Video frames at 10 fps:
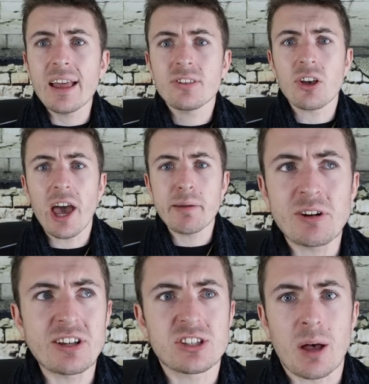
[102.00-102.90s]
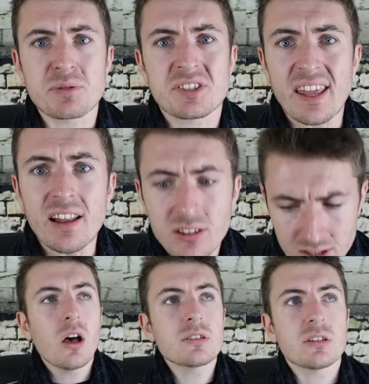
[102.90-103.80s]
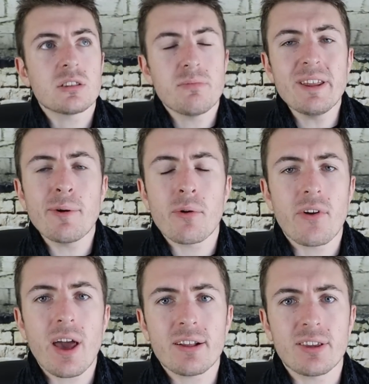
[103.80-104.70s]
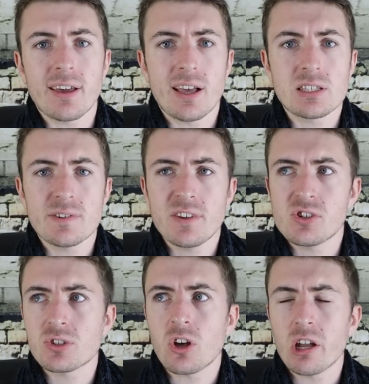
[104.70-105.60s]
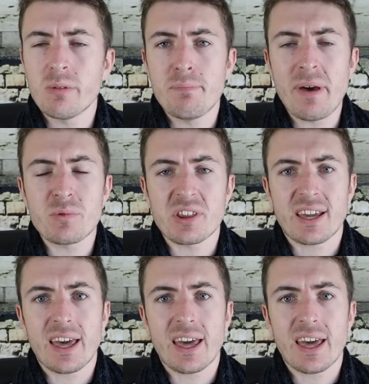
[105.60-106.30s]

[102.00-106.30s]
And time nearly stopped still. Honestly, the media were reacting as if they just caught him in bed with a